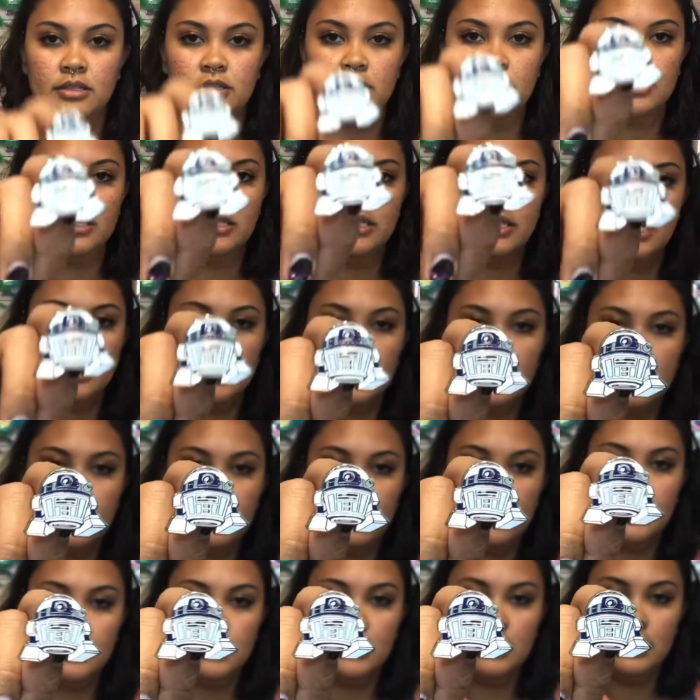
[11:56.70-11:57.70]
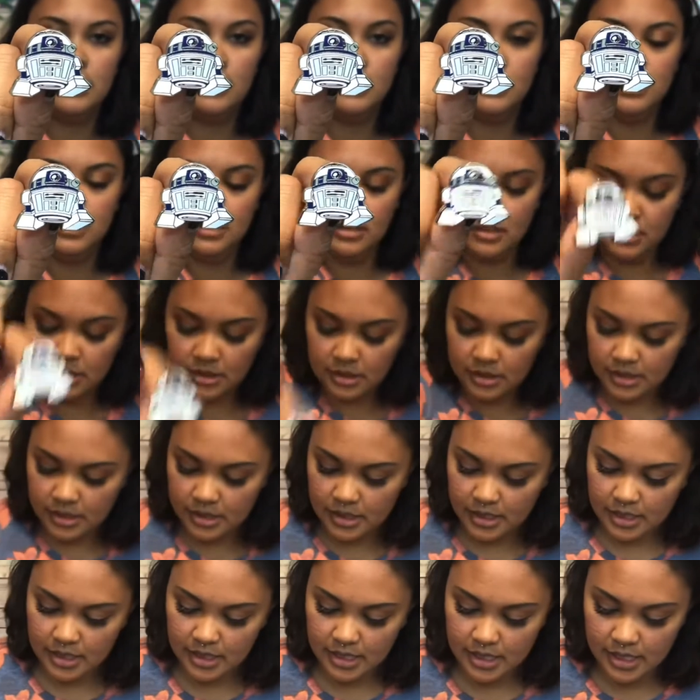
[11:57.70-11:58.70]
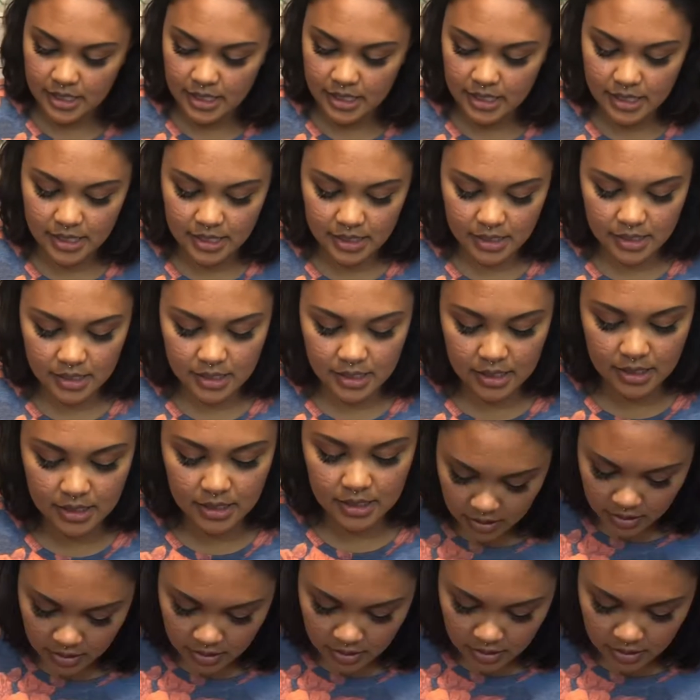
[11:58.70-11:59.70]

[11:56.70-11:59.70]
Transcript: There's that guy. And